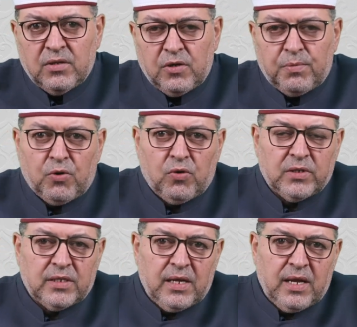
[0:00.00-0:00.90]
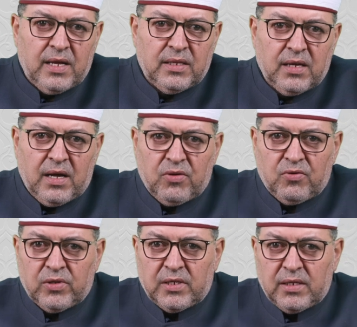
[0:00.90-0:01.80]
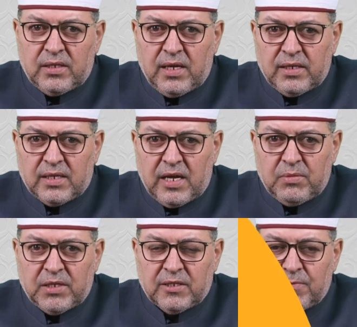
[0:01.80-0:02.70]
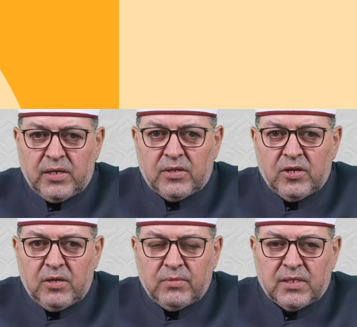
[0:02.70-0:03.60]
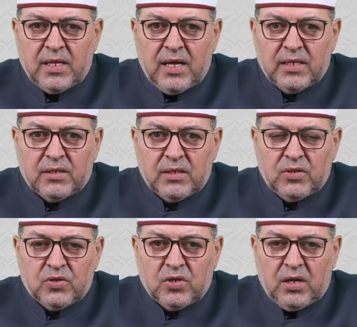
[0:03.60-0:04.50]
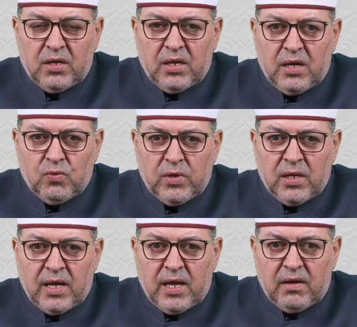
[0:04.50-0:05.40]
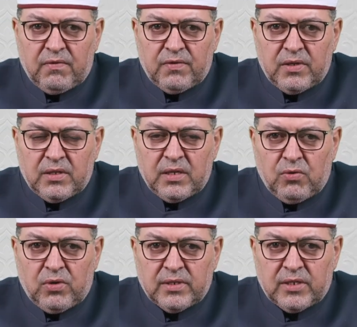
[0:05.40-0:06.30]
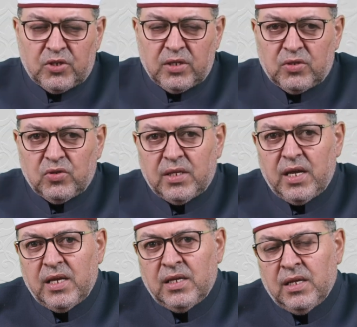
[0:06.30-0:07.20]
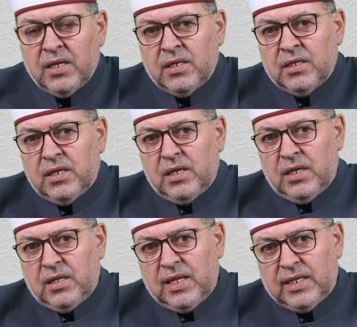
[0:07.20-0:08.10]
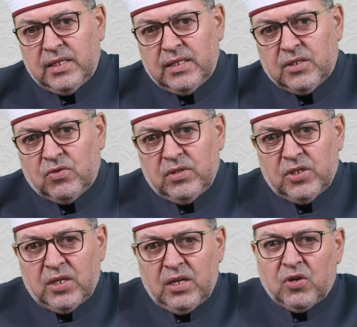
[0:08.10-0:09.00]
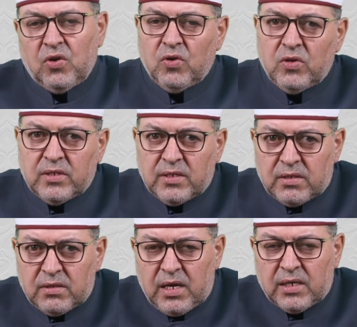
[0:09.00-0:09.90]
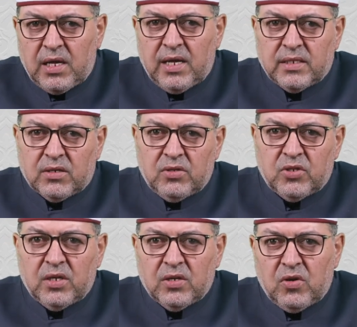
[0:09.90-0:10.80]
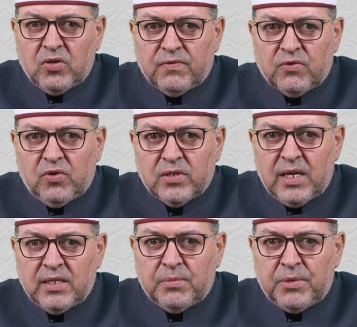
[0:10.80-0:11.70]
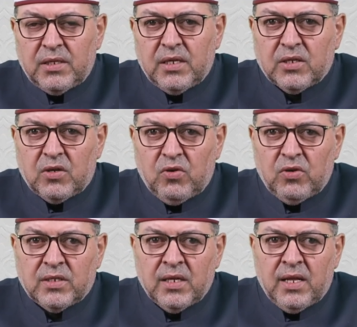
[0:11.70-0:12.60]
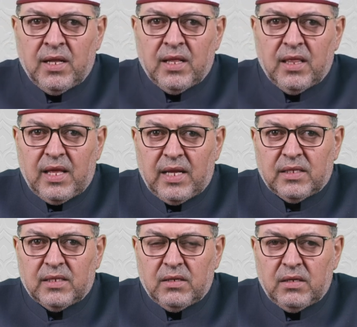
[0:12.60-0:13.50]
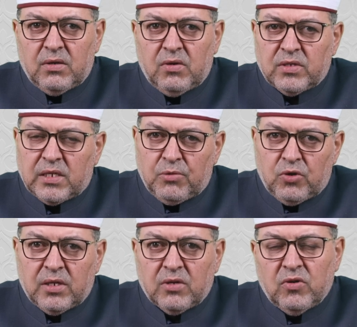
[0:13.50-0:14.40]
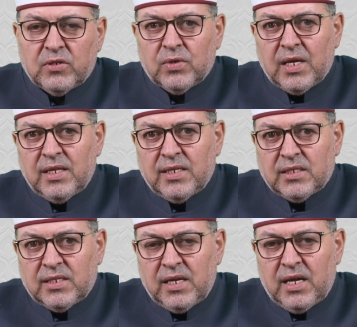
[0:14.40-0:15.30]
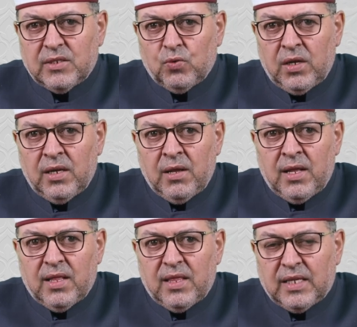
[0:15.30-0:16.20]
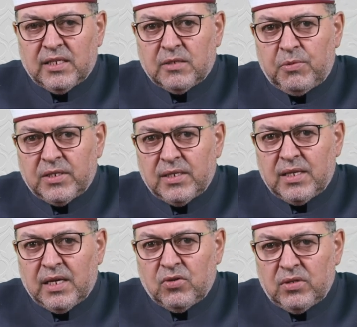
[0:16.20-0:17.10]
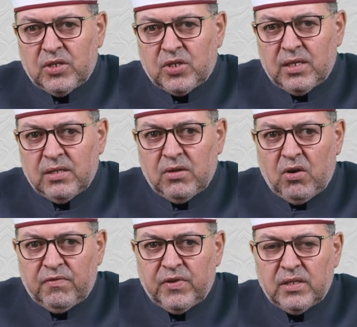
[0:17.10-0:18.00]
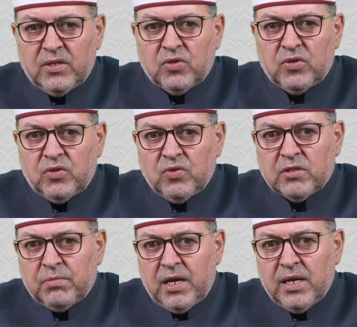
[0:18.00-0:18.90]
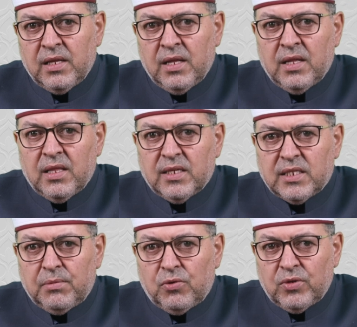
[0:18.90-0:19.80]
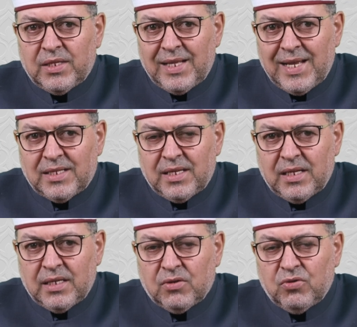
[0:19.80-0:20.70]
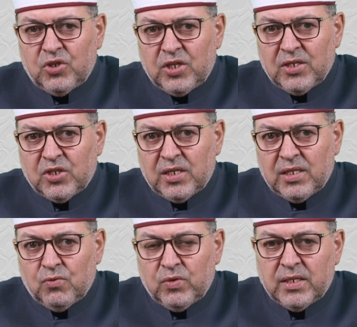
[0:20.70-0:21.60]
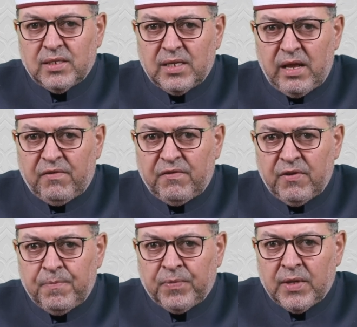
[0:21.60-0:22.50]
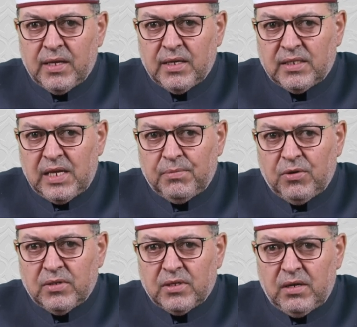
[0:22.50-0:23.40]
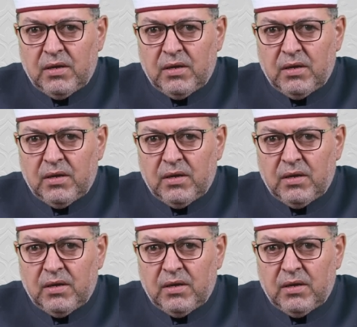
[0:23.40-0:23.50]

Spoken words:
reports, and other written assignments. The key terms that, inshallah, we'll have in our session today, that is conditional clause. As a conditional clause, of course, a dependent clause that, or subordinate clause we can say as well, that expresses a condition often introduced by the subordinating conjunction, which is if. Examples,